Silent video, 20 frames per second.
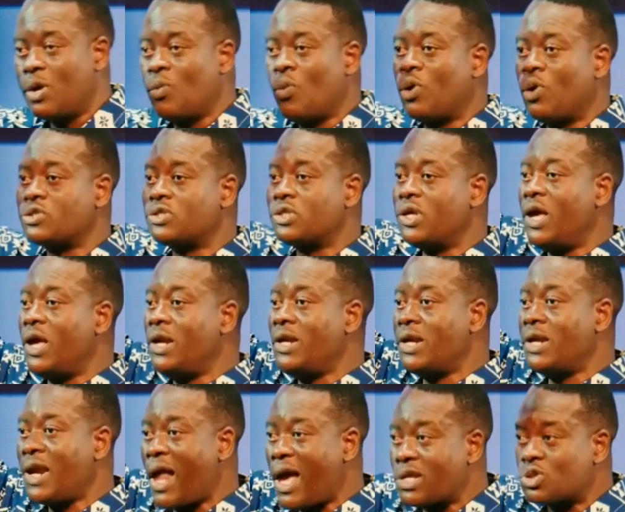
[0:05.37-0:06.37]
was a
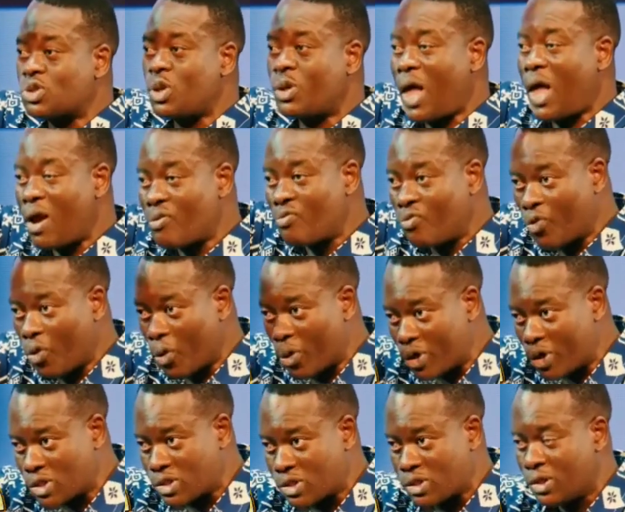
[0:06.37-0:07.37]
national
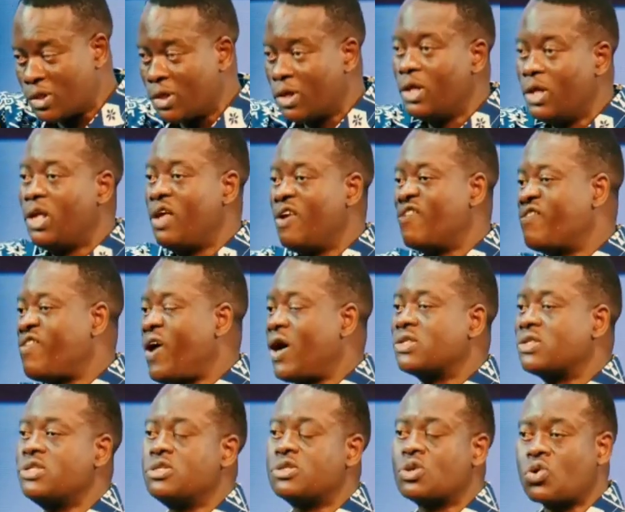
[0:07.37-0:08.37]
voice. In
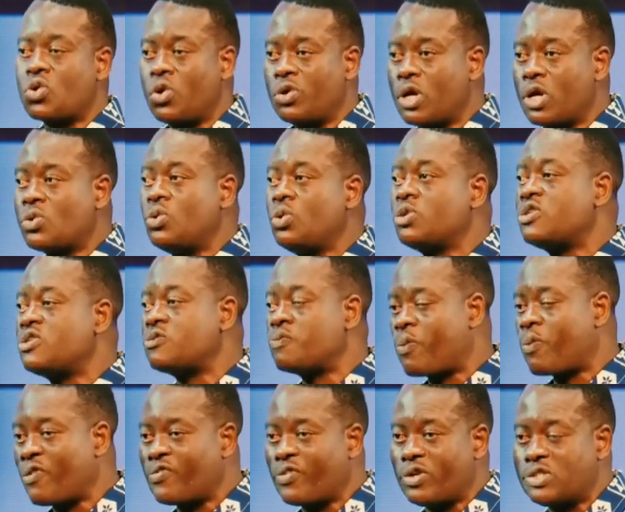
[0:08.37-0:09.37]
fact, his chronicles, his
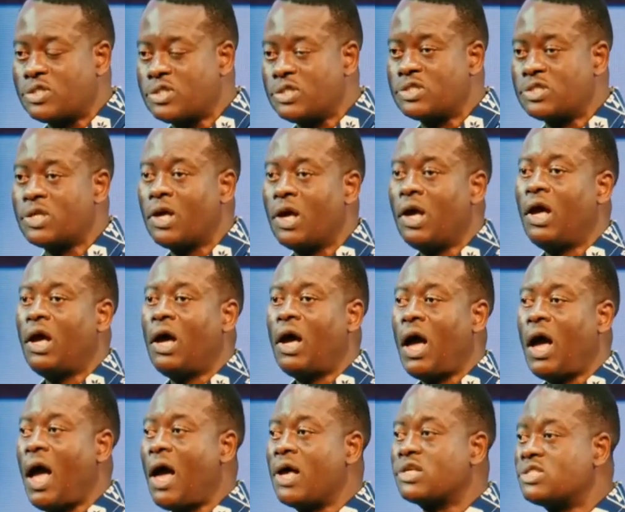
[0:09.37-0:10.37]
prophecies
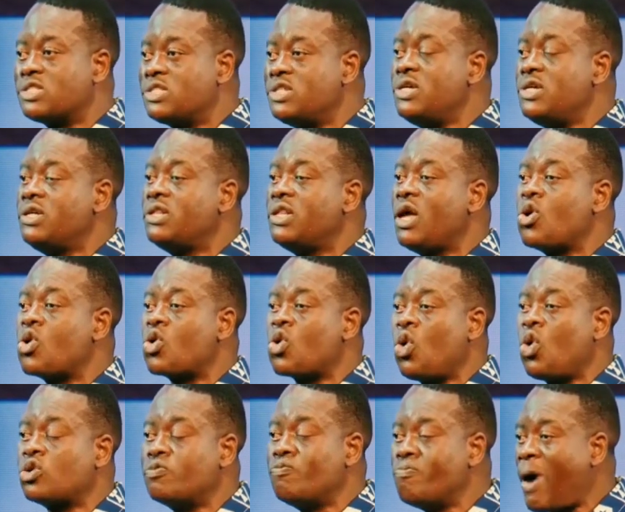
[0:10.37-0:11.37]
are still the
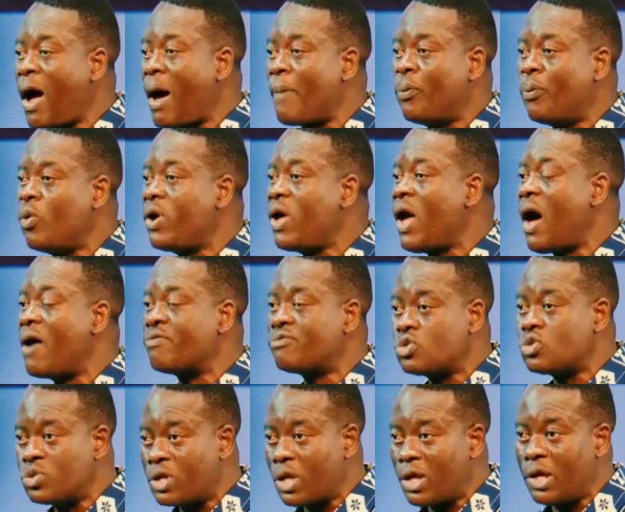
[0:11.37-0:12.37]
roadmap we have
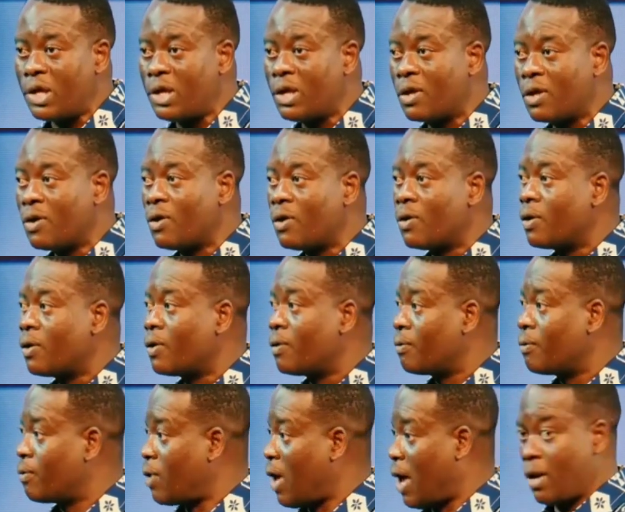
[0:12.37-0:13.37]
today,
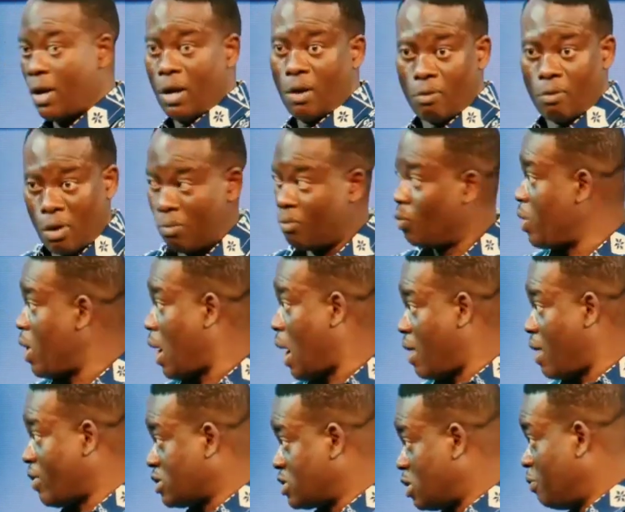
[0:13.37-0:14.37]
and uh, we
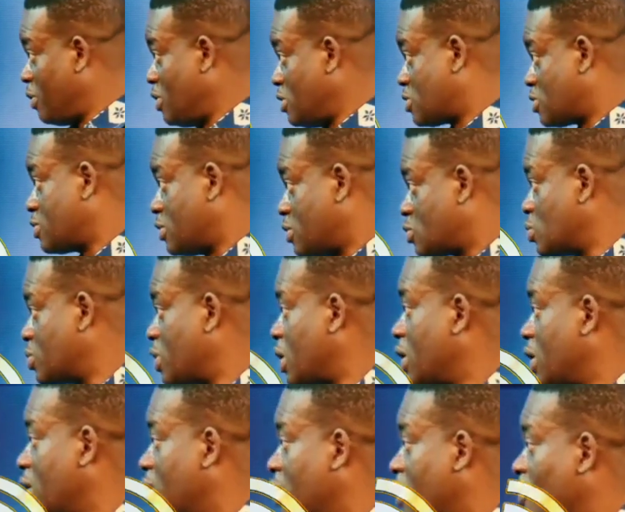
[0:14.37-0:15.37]
have as a ministry
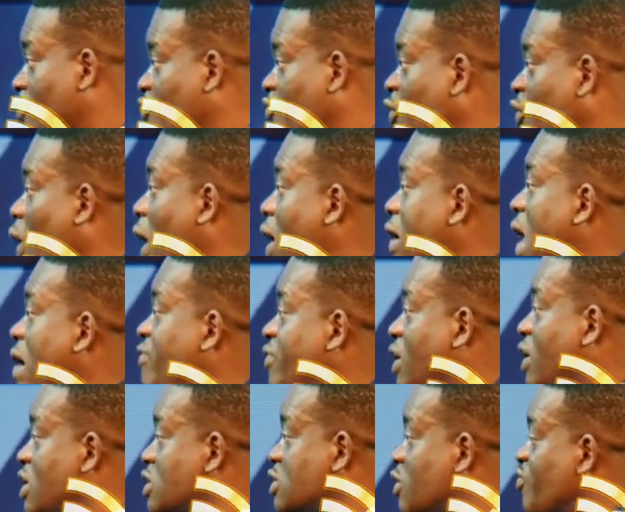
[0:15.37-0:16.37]
today for our
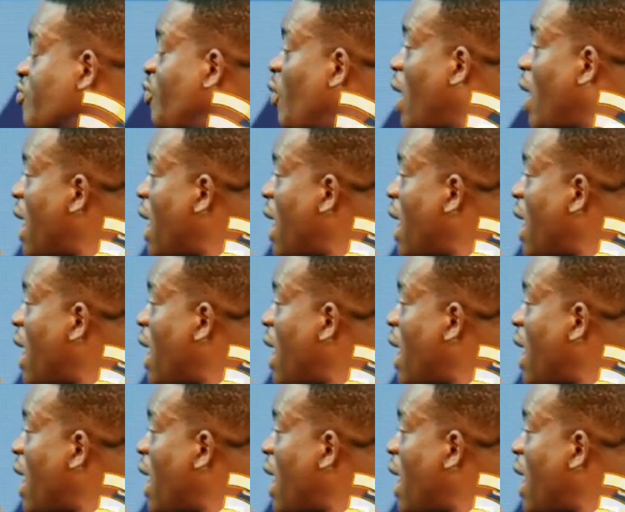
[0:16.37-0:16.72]
navigation, for our